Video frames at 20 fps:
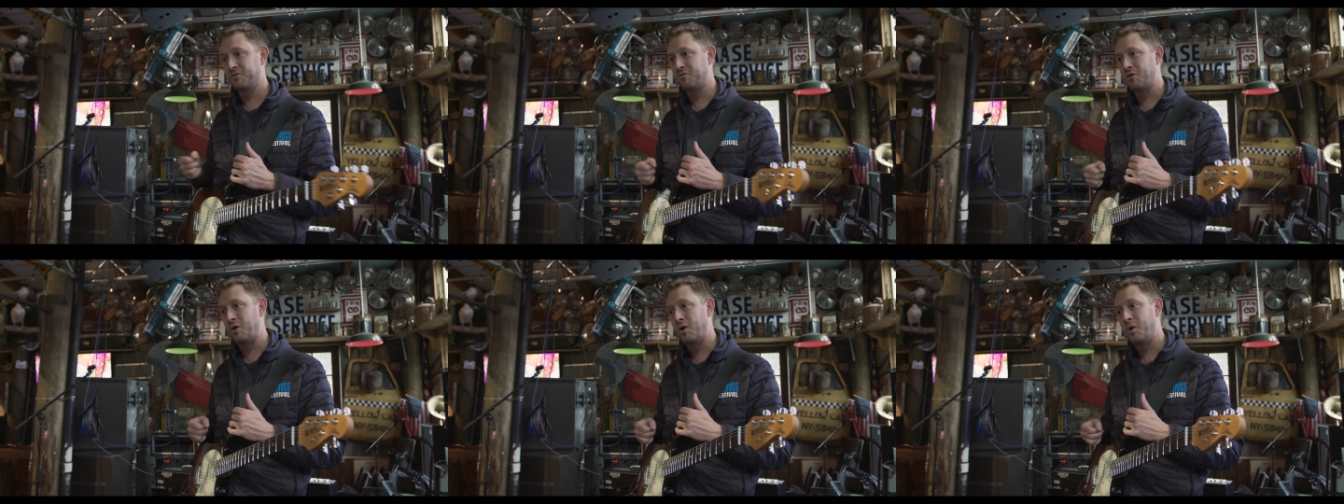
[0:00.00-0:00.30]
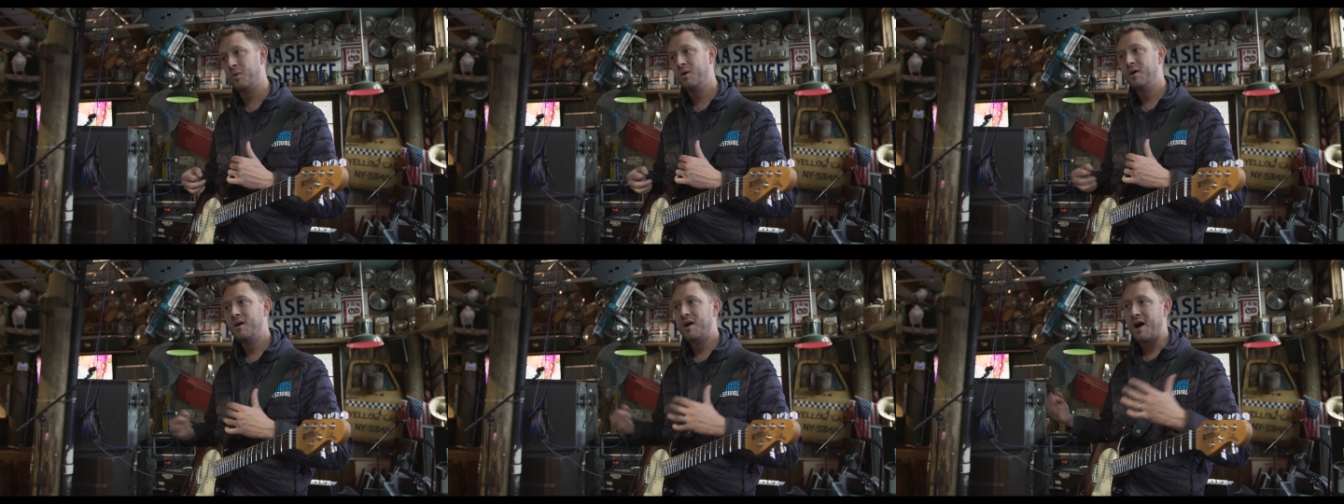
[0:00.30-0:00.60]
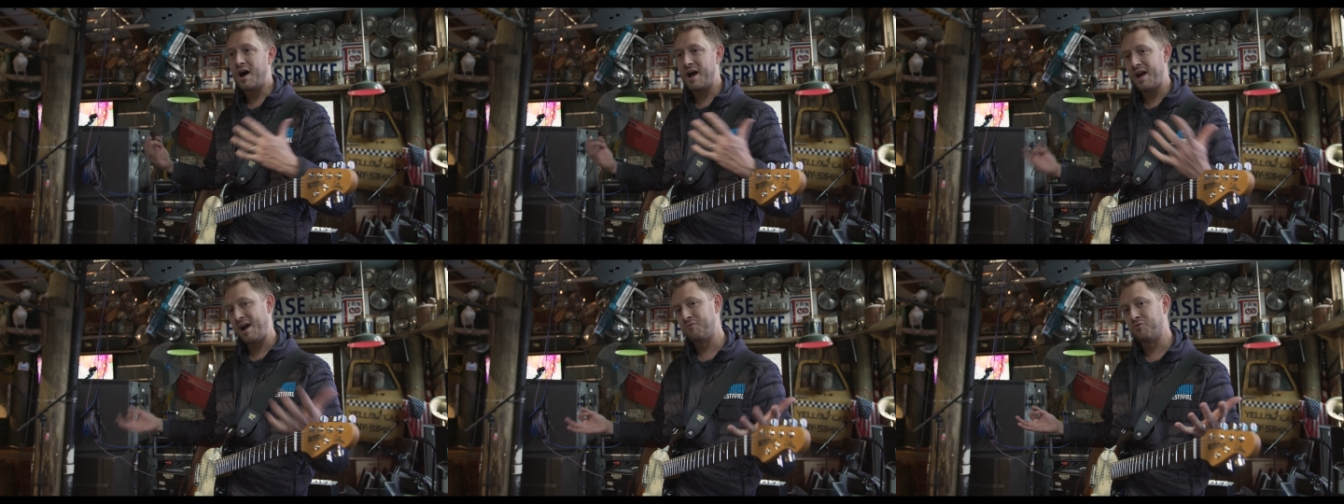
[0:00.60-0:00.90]
So
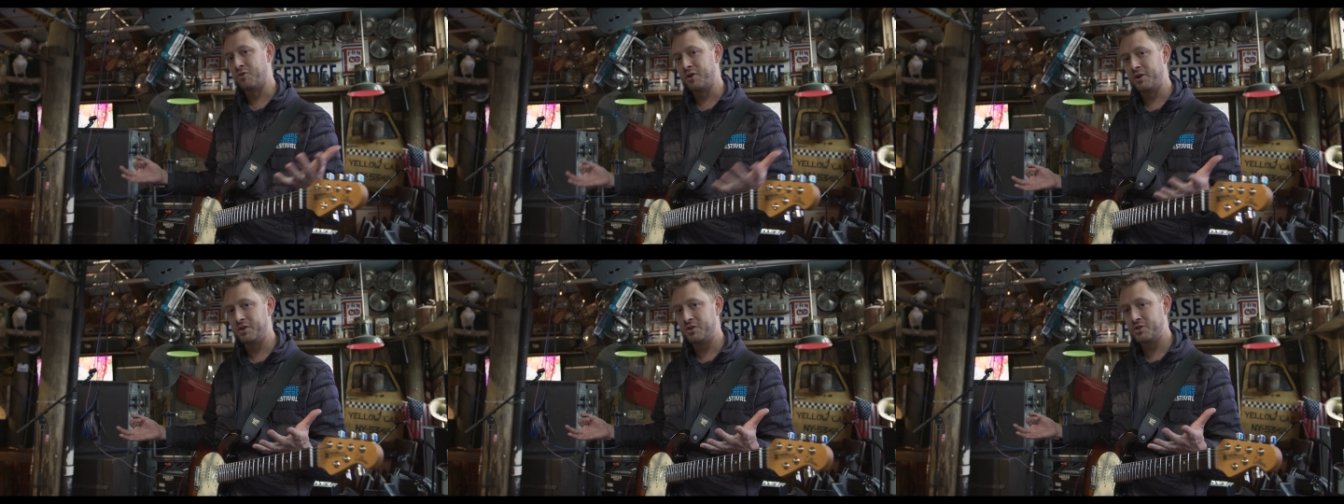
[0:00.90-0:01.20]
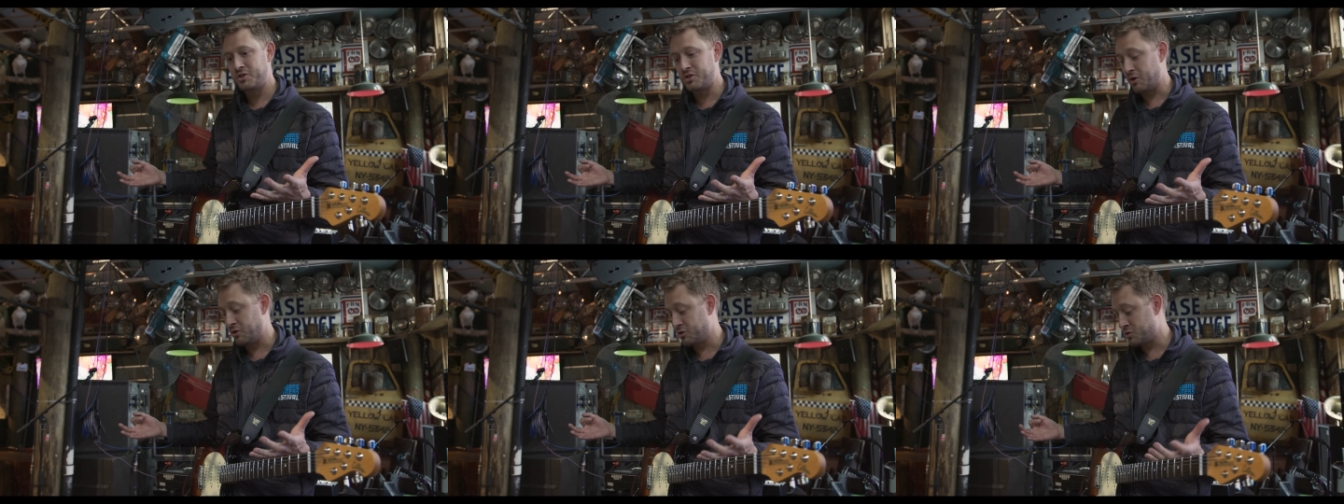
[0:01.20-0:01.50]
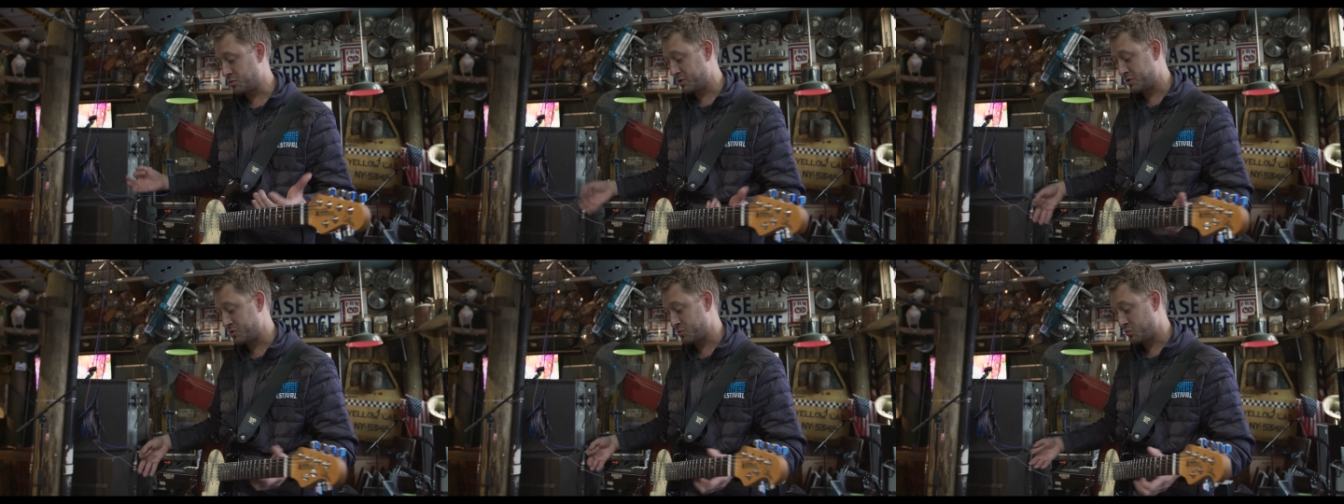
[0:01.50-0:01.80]
I have run into
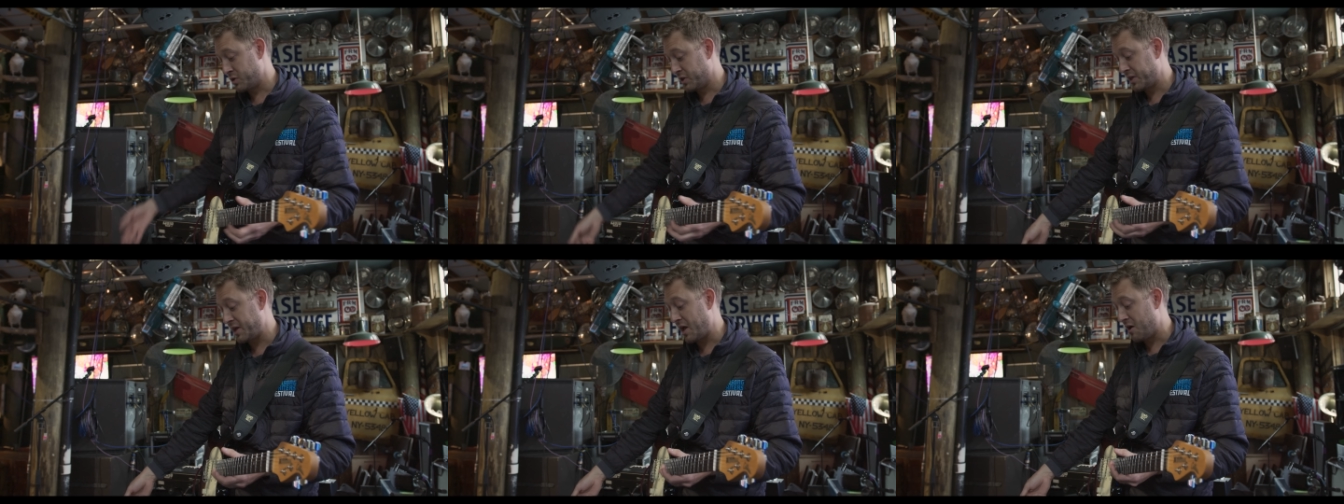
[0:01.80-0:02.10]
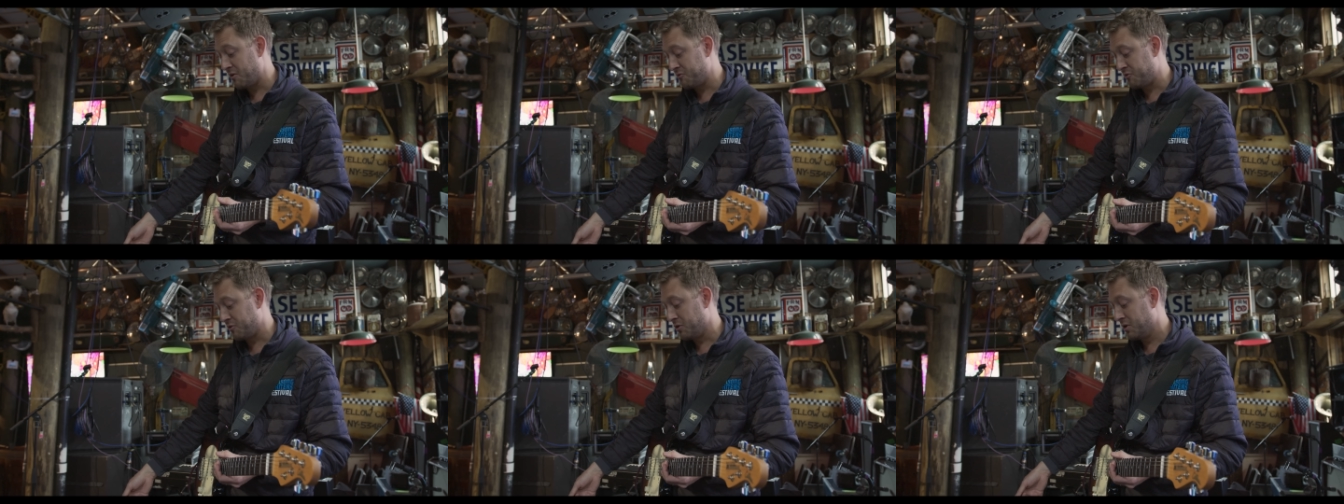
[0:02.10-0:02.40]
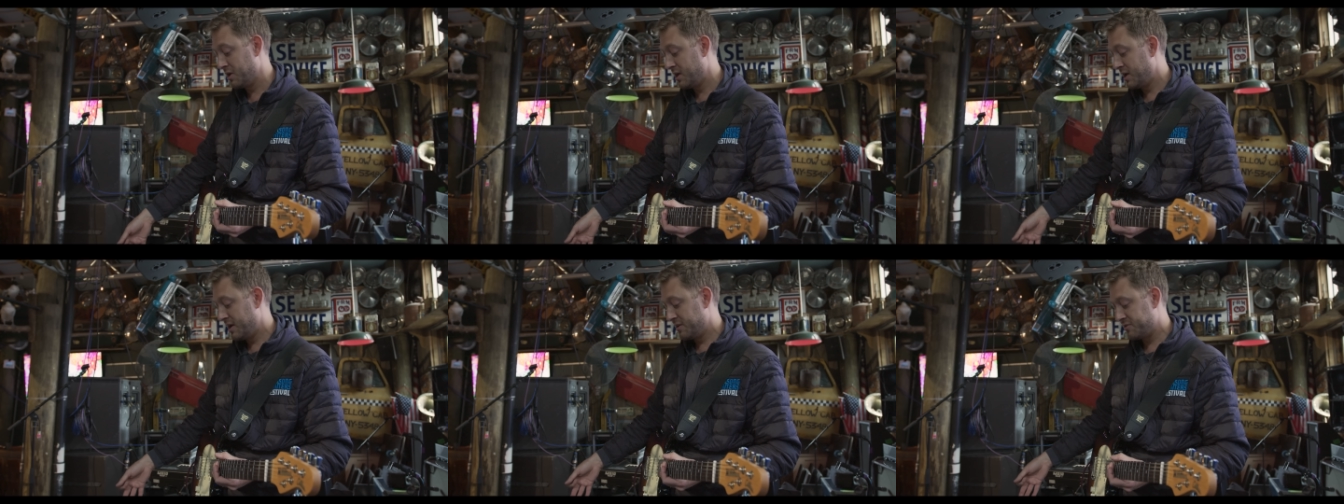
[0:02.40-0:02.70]
shows where it's really
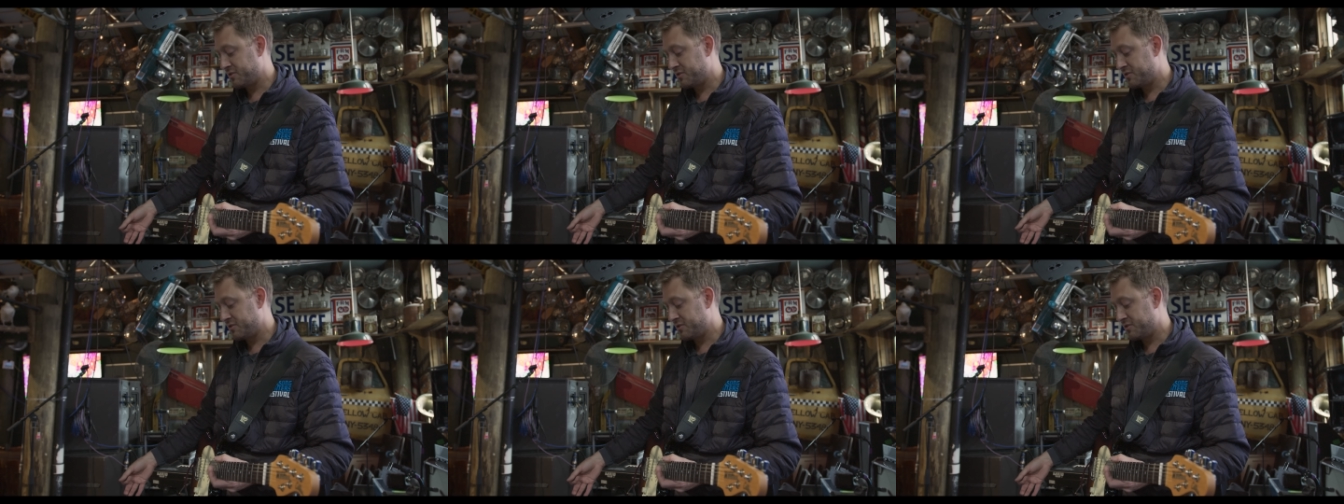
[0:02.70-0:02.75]
helpful